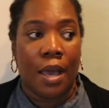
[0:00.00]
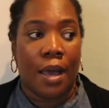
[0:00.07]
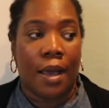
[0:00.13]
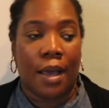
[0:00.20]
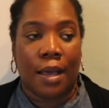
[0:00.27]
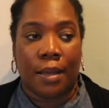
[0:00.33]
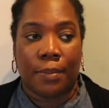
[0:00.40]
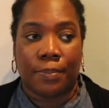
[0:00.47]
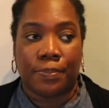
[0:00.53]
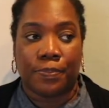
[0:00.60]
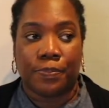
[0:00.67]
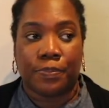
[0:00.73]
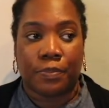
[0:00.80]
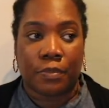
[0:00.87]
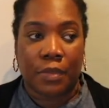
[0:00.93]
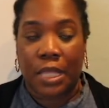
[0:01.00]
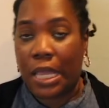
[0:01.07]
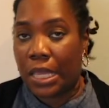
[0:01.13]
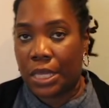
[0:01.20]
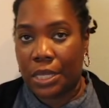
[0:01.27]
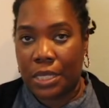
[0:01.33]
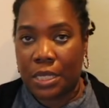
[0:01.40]

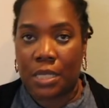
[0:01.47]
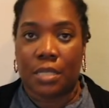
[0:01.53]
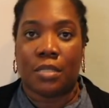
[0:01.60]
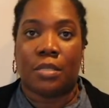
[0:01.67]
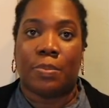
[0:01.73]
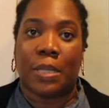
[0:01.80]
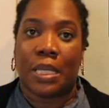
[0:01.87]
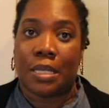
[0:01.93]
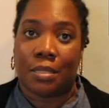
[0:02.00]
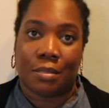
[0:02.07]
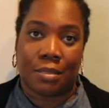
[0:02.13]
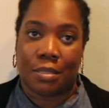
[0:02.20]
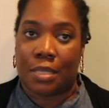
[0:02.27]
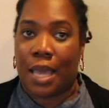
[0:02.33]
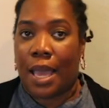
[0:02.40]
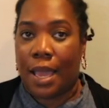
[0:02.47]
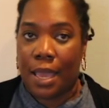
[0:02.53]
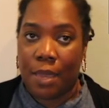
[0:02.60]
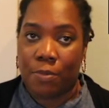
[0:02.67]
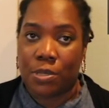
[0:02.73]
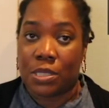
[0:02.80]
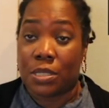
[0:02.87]
Thank goodness, because
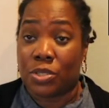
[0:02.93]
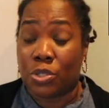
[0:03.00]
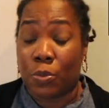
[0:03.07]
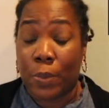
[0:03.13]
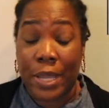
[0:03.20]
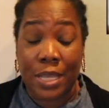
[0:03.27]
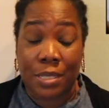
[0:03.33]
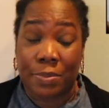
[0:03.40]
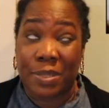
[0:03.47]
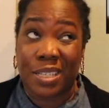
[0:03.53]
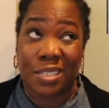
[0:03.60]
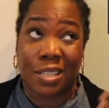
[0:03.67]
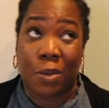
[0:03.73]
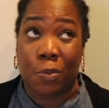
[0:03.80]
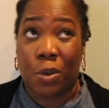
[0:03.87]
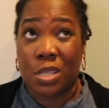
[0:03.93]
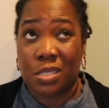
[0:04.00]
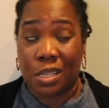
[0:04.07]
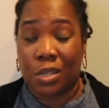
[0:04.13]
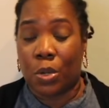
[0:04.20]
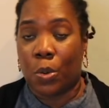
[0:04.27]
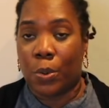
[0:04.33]
it was such a waste because I
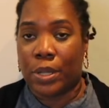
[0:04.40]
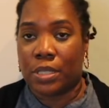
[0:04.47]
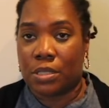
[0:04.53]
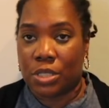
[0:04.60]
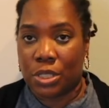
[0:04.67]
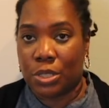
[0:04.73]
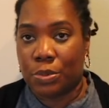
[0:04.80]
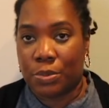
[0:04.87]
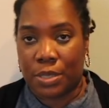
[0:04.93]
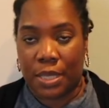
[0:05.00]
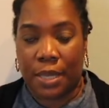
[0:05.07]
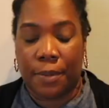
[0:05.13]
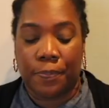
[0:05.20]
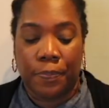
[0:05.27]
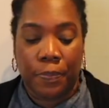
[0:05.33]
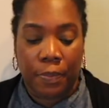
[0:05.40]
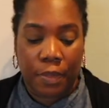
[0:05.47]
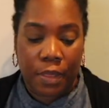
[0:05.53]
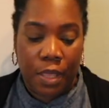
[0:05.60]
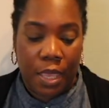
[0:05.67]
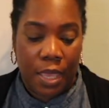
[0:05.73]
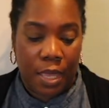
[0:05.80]
wasn't going to use it.
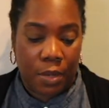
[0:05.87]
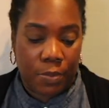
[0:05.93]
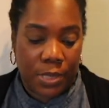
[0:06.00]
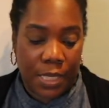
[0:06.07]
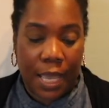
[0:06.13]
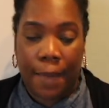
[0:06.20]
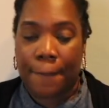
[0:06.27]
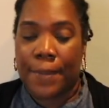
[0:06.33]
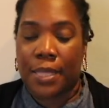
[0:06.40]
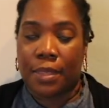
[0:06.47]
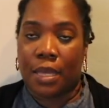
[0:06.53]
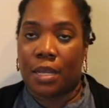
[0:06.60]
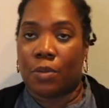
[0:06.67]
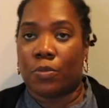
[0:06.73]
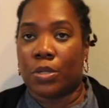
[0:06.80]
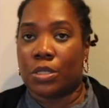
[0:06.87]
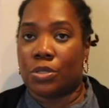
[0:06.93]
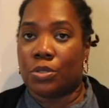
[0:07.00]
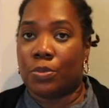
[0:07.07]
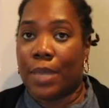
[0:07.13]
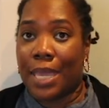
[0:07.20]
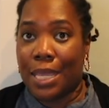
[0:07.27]
And I was happy that it went
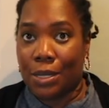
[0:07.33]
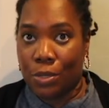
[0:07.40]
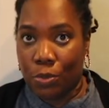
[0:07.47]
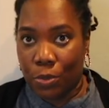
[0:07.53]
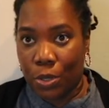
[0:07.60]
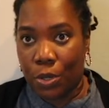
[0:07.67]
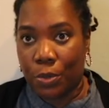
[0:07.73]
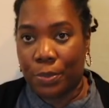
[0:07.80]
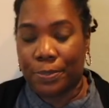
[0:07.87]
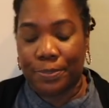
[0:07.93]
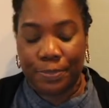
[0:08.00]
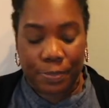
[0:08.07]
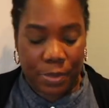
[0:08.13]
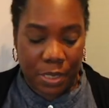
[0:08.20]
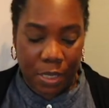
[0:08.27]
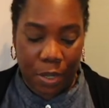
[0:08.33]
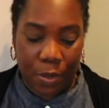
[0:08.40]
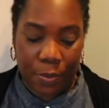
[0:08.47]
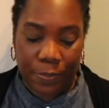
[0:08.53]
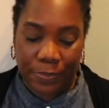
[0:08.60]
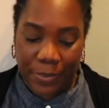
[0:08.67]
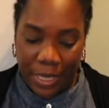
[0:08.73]
to a new home.
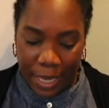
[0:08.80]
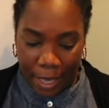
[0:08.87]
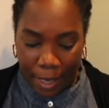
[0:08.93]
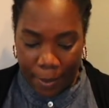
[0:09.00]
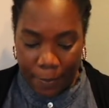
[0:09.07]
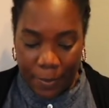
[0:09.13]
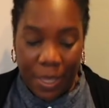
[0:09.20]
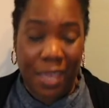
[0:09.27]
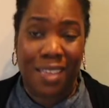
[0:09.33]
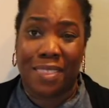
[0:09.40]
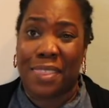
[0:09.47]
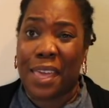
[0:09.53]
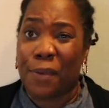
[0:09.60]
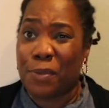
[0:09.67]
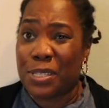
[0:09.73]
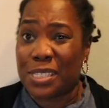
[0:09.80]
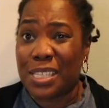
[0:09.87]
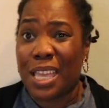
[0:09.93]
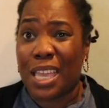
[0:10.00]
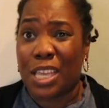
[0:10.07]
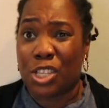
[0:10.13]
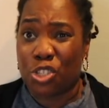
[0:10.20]
So yeah, that was
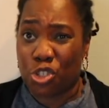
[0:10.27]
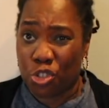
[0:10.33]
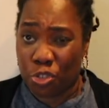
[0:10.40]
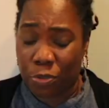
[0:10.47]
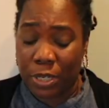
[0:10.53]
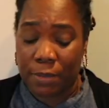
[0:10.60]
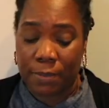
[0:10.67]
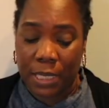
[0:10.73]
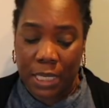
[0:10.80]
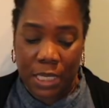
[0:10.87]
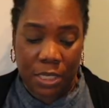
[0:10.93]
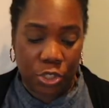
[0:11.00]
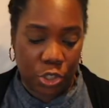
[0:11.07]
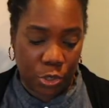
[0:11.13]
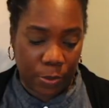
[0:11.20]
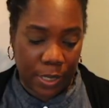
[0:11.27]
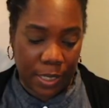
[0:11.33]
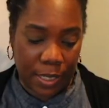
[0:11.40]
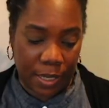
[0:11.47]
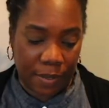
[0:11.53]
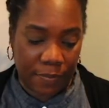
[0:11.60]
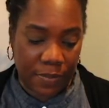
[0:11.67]
extremely
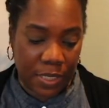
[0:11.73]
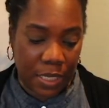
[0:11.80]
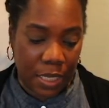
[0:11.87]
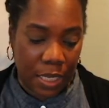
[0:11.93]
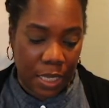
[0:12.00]
short-lived.